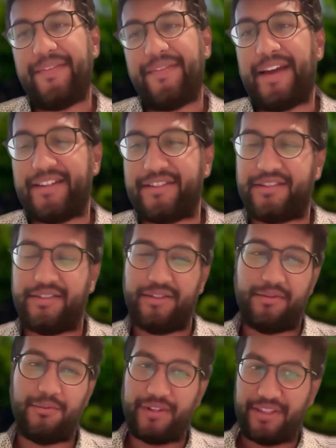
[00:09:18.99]
and
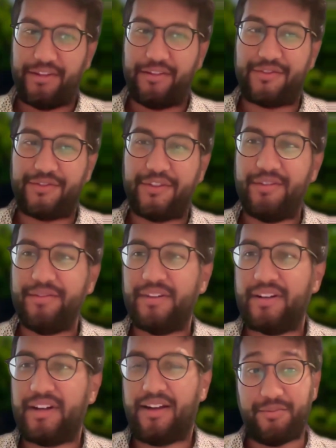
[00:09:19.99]
that's really
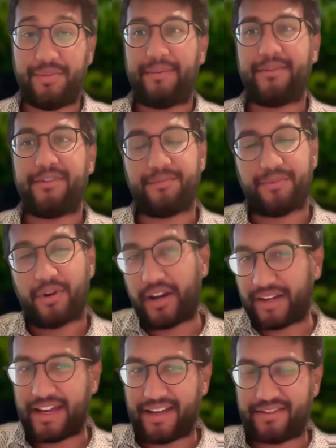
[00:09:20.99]
useful to be able to
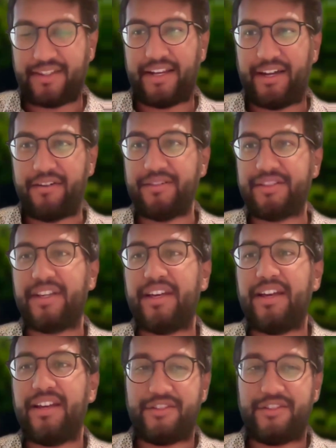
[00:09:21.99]
broadcast that out